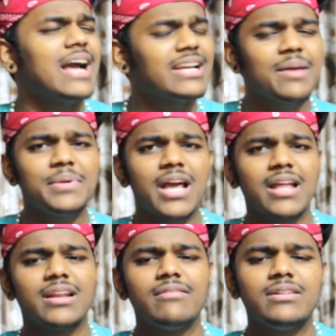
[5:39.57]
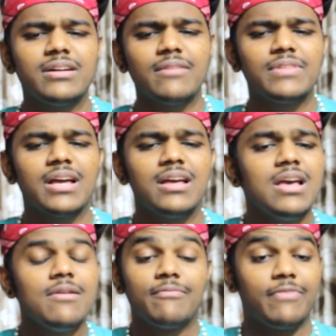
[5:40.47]
God damn it, I never heard of that.
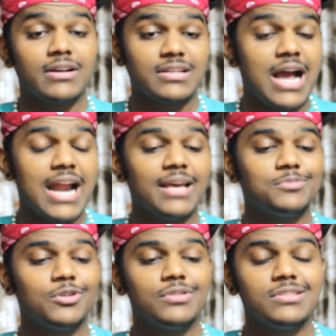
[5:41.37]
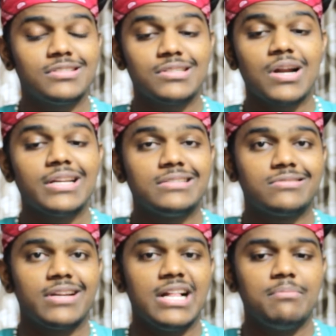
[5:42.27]
For god, I'm sure this is not
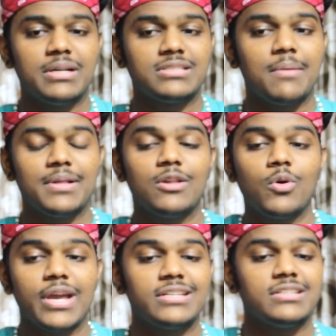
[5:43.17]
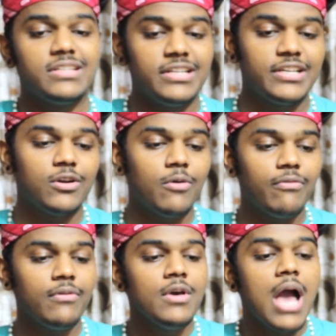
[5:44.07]
Israel, but some other location in
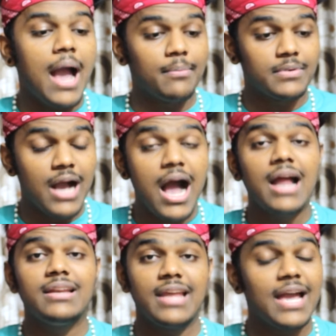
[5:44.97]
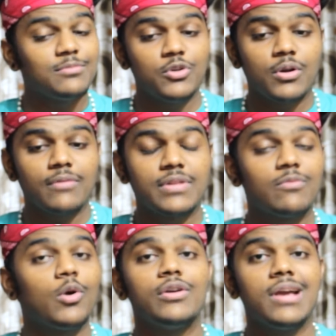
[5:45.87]
Europe. I'm god damn sure of
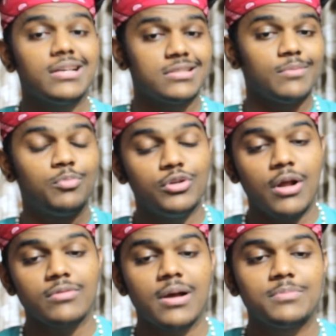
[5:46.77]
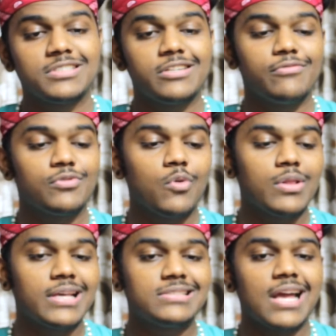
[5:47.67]
that. What do you guys like? Put down the comment section if you
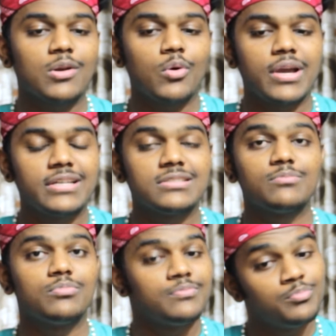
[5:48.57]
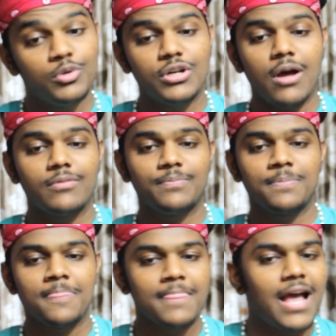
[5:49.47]
know the exact location. Put down.
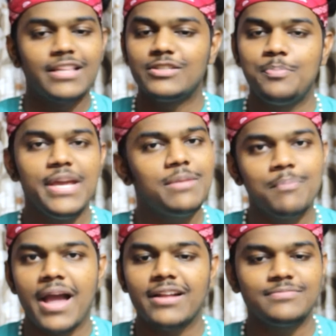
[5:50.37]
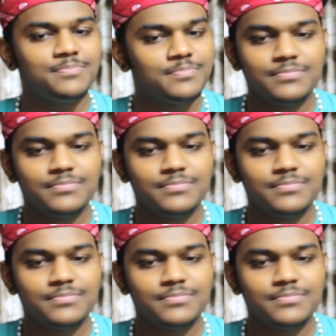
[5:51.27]
And this beat, man.